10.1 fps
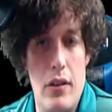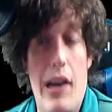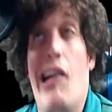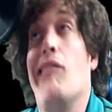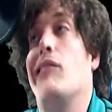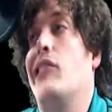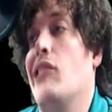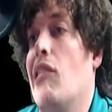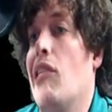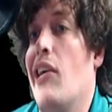Oh,
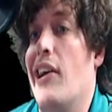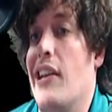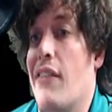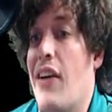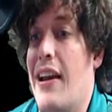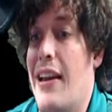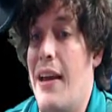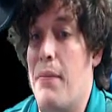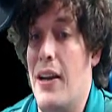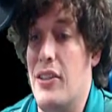good. If I
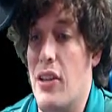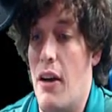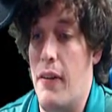hit myself,